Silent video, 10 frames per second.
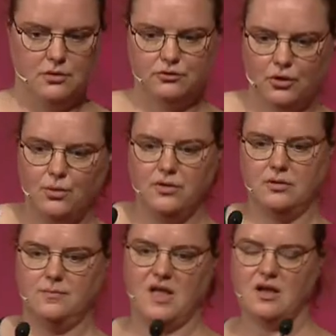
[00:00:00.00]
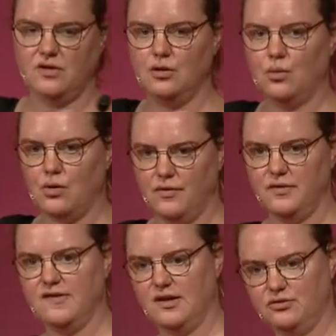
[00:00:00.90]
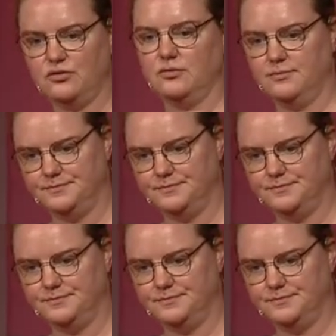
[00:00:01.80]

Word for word: So the at ignore on the test,